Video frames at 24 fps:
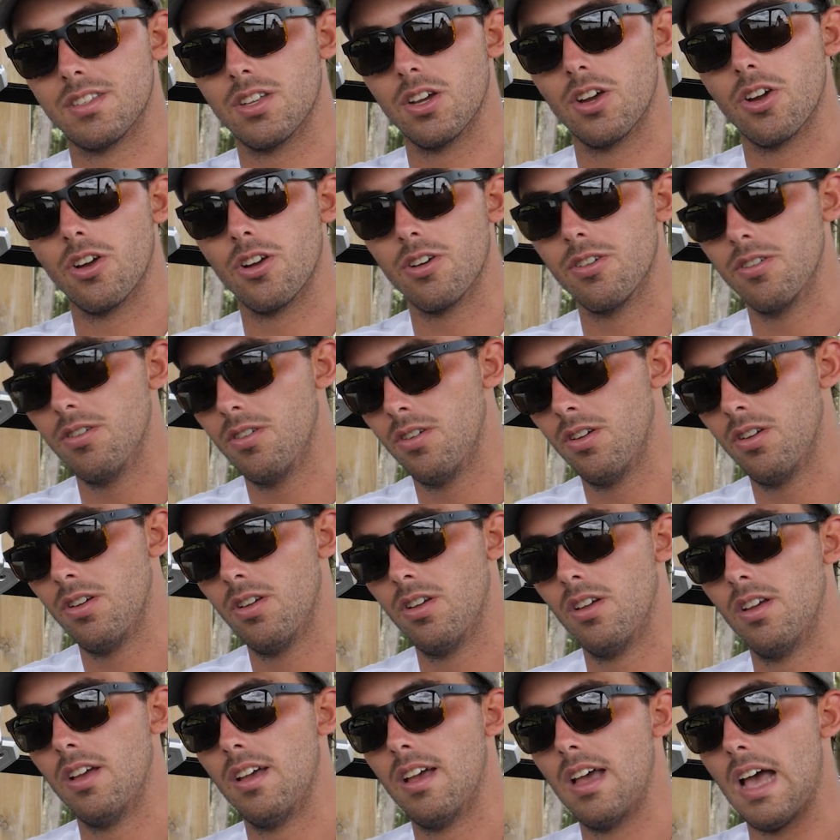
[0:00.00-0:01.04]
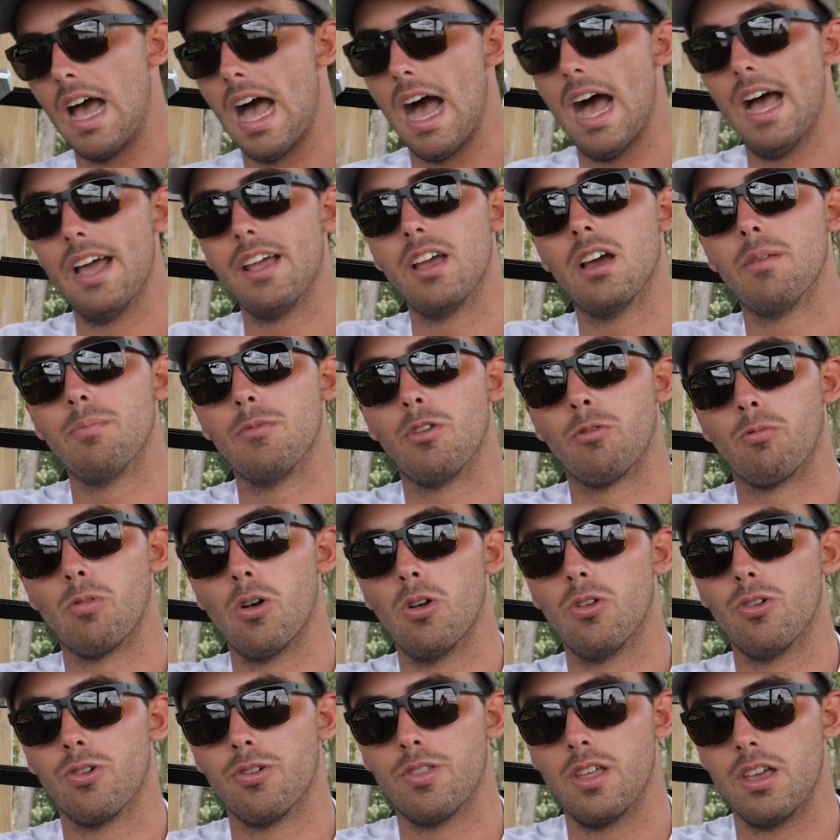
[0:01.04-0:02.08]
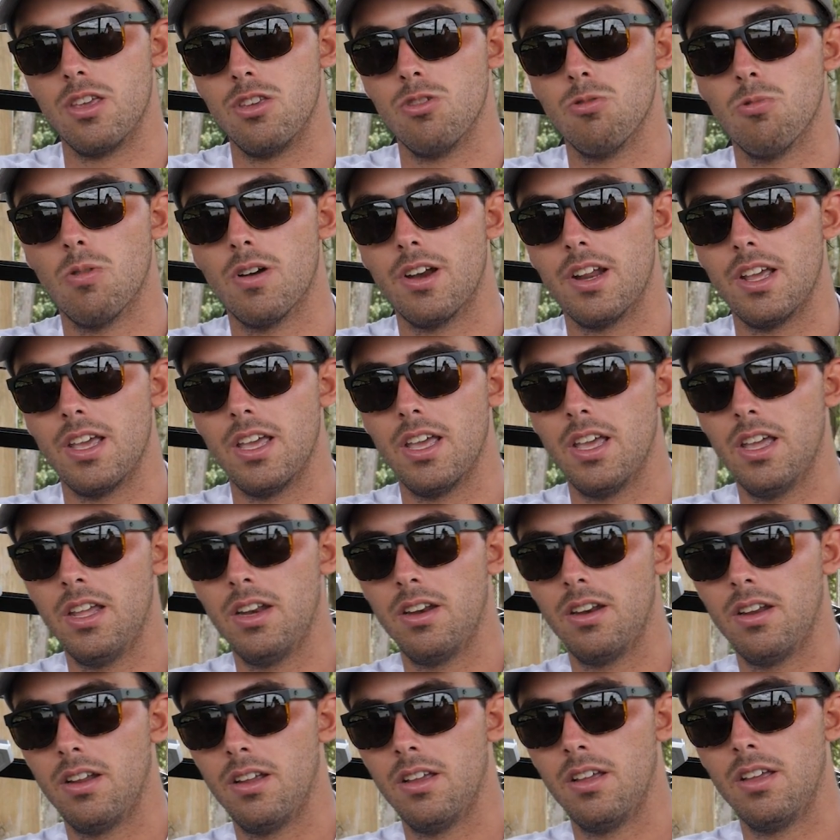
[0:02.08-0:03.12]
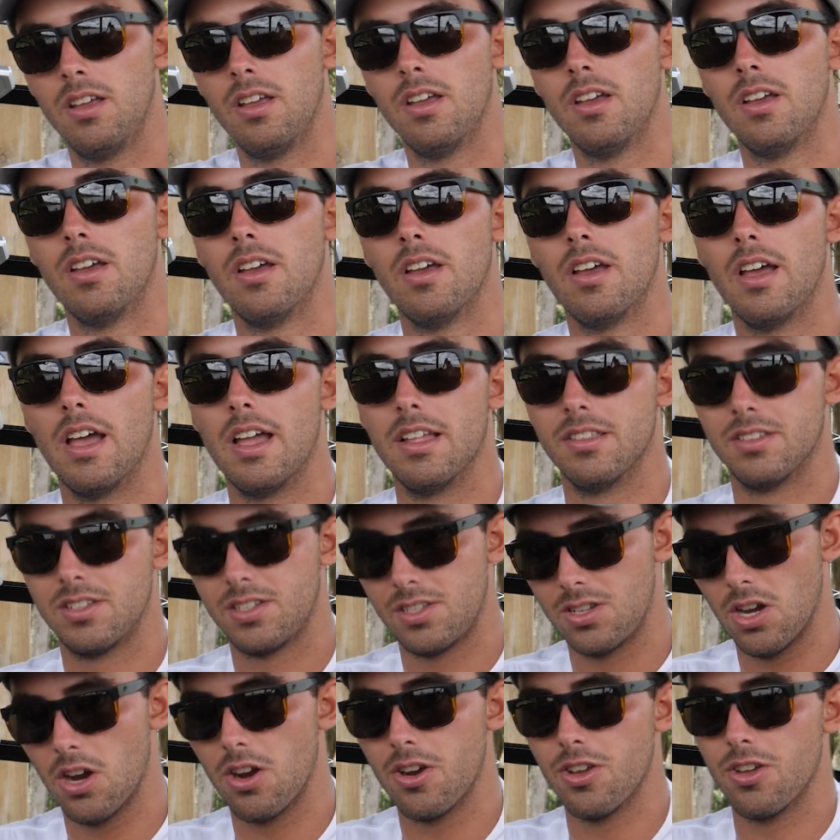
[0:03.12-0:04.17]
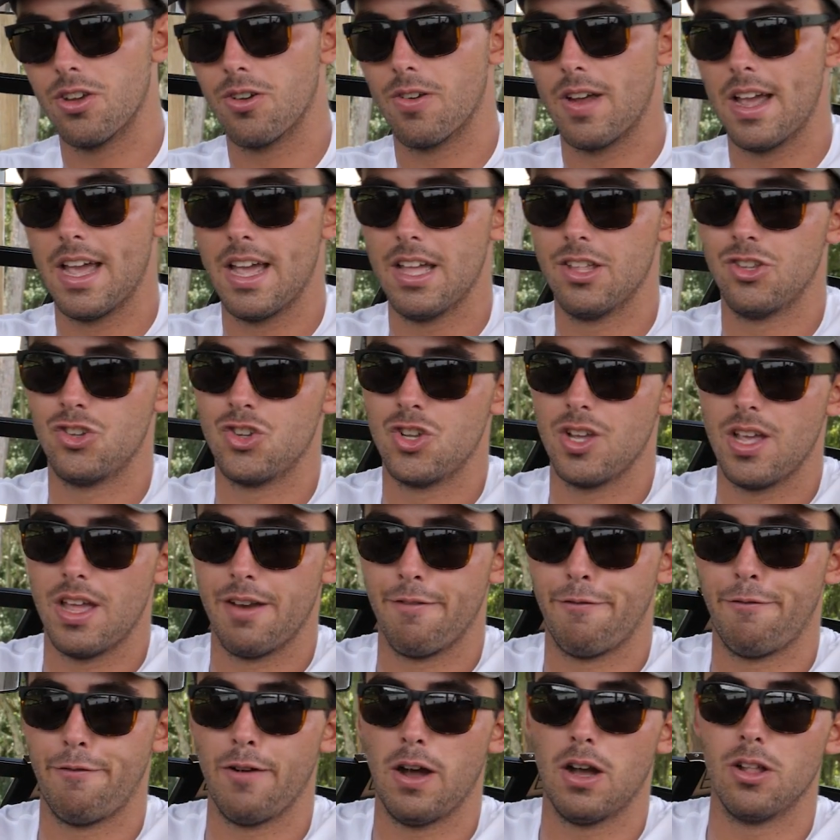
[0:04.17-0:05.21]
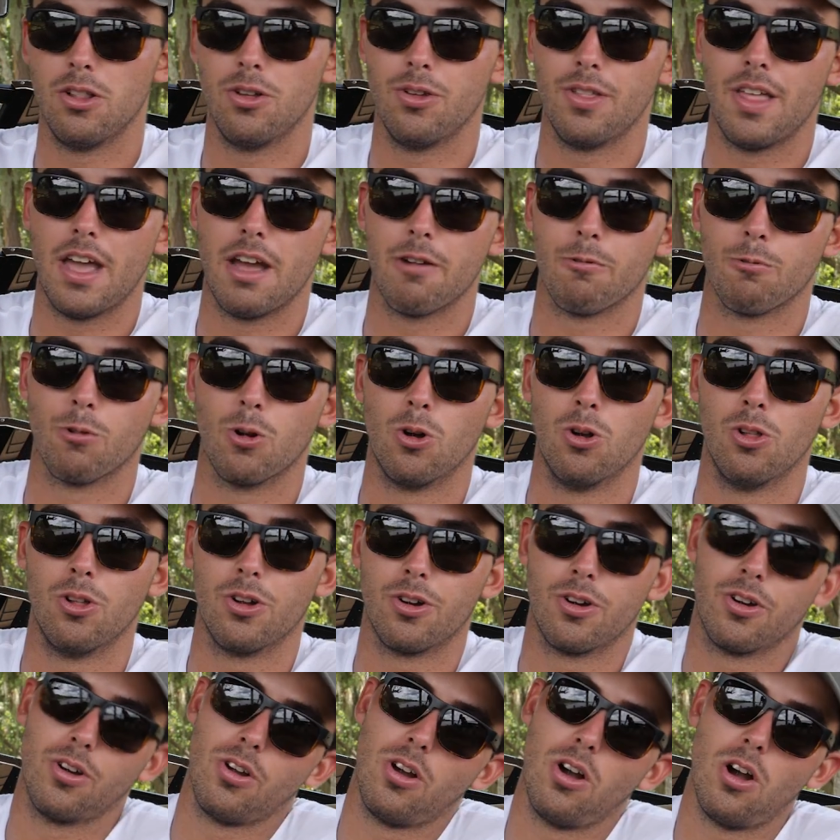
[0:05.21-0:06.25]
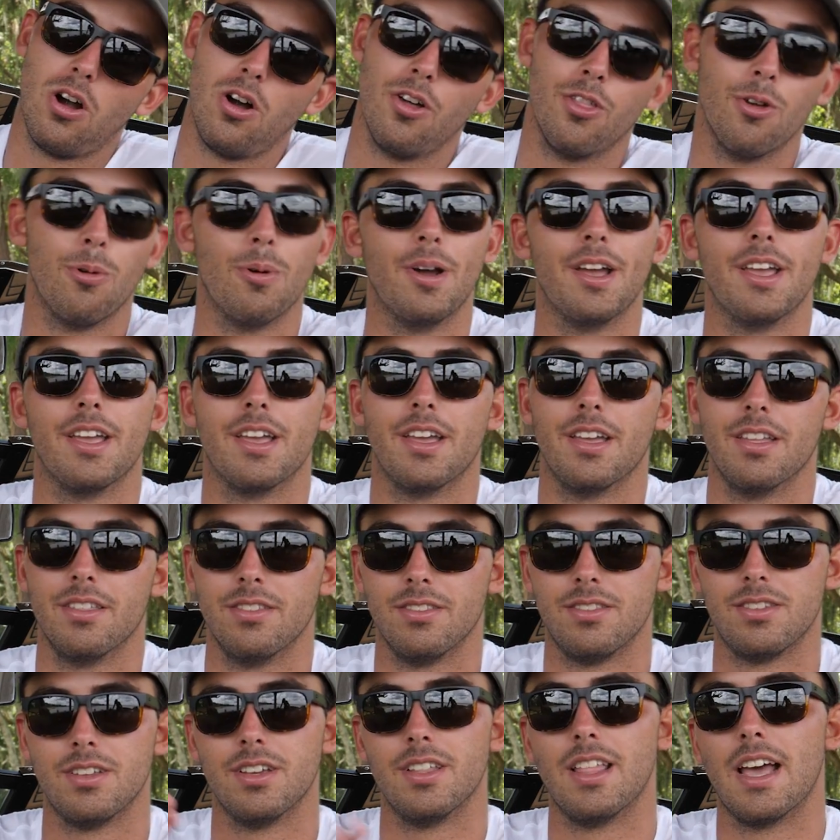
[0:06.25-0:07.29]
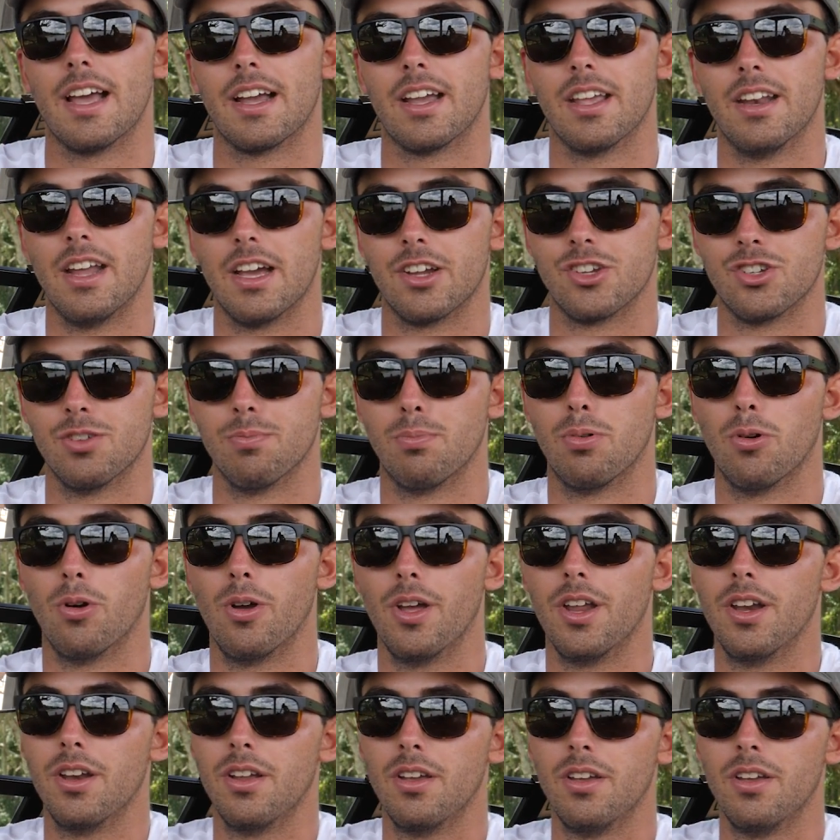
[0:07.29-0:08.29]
turn, eye up the roller that you want to hit, and start your edge and follow that roller all the way in to that connection point.